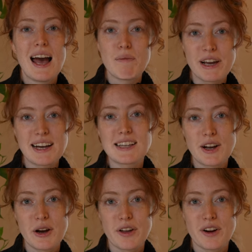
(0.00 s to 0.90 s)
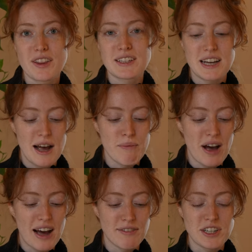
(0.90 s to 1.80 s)
And because I go there all the time,
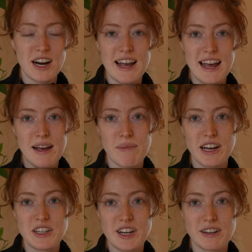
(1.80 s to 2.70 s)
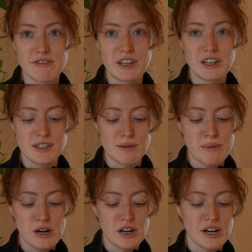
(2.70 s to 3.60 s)
after I ate my chicken fingers and
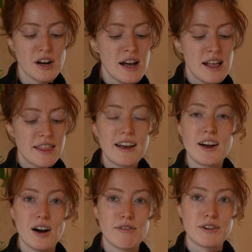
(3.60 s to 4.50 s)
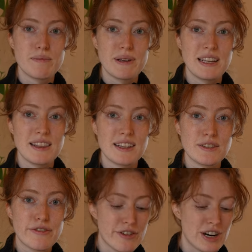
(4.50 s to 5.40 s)
burger, they offered me
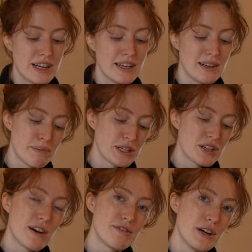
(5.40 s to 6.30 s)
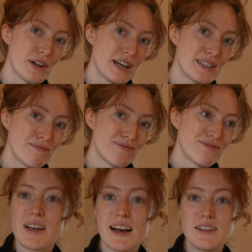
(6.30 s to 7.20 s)
this free Biscoff donut.
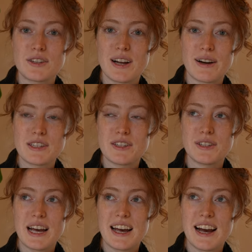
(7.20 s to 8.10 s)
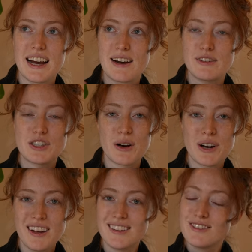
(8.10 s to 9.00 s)
And so now it's a new day. I have a
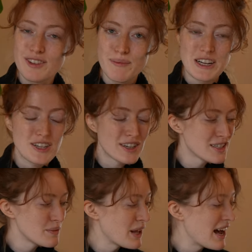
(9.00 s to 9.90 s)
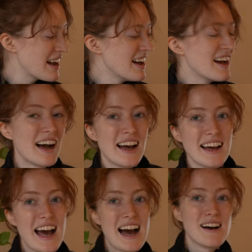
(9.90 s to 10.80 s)
donut for my sugar supply.
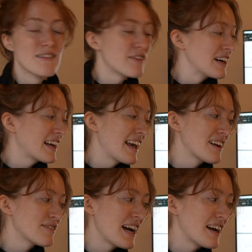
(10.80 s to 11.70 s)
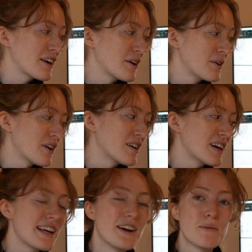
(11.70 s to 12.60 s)
I have a can of Diet Coke
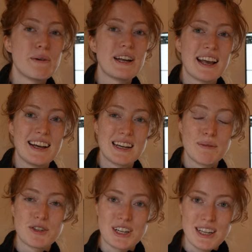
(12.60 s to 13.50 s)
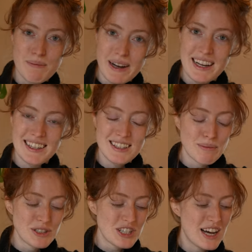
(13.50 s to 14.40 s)
already open and I'm drinking my
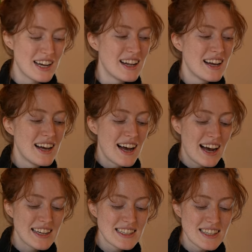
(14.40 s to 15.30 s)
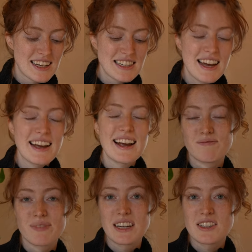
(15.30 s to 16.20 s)
double shot iced latte.
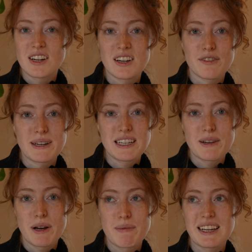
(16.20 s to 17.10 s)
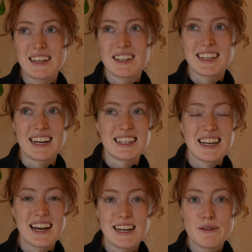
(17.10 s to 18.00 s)
I started off my day by making like a
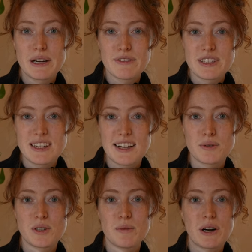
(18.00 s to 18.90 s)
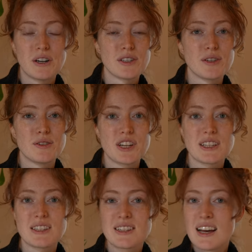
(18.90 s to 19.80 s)
tiny bit of a schedule, but also
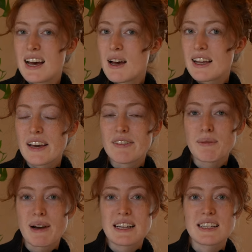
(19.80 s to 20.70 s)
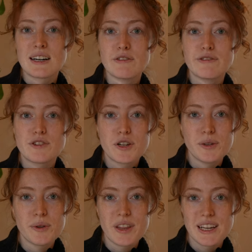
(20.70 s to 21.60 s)
just giving myself
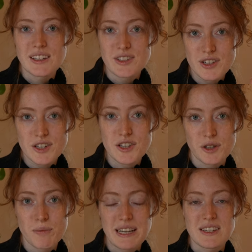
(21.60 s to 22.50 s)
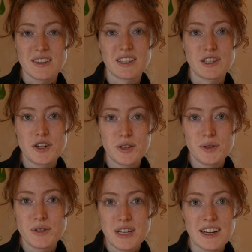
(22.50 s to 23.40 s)
two things to do, basically
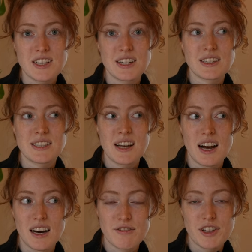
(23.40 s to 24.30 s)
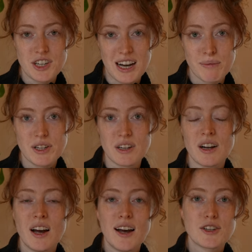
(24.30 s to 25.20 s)
two sections of the
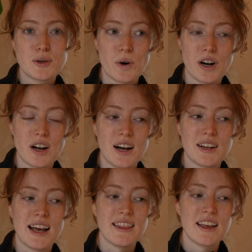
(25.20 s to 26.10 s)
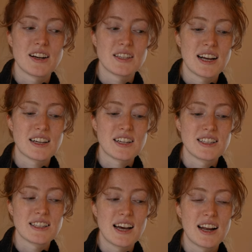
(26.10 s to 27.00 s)
chapter to work on. And they are
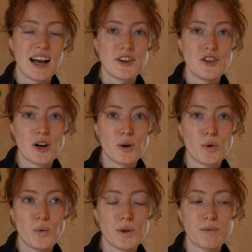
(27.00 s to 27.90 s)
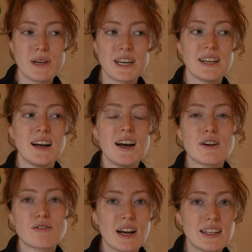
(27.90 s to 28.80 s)
sections that I know will be
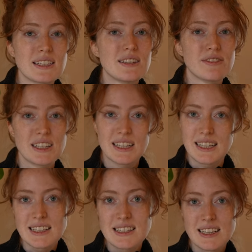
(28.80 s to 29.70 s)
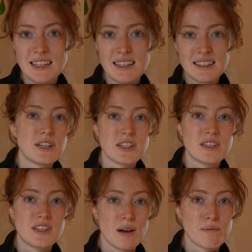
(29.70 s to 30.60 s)
relatively easy. I
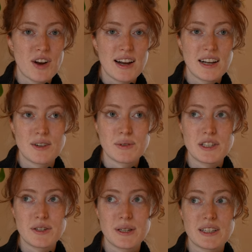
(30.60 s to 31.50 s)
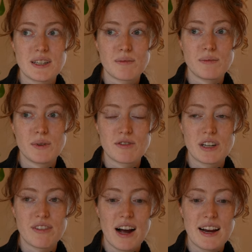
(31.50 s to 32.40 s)
just jumped right in with doing some
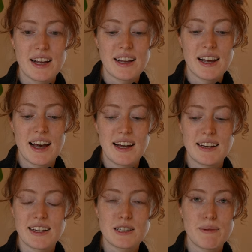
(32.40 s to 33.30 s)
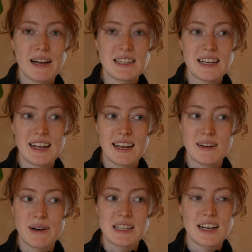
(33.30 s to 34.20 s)
rewriting and expanding
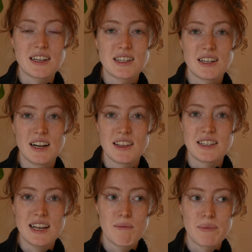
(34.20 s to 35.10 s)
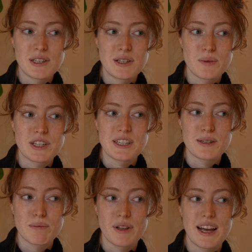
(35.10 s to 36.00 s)
in my section on The Tempest, which is
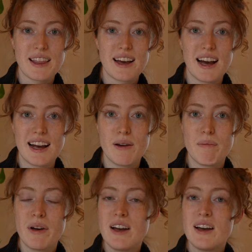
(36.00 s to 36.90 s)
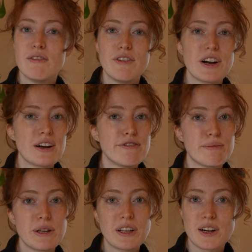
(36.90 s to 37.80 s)
a play that I am very
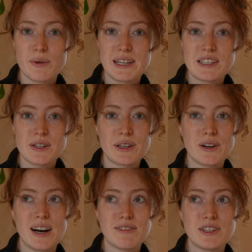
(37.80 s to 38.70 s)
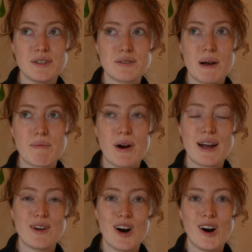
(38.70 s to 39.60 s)
familiar with so I don't have to use my
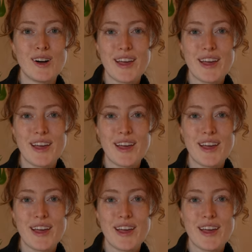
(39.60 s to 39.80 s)
brain all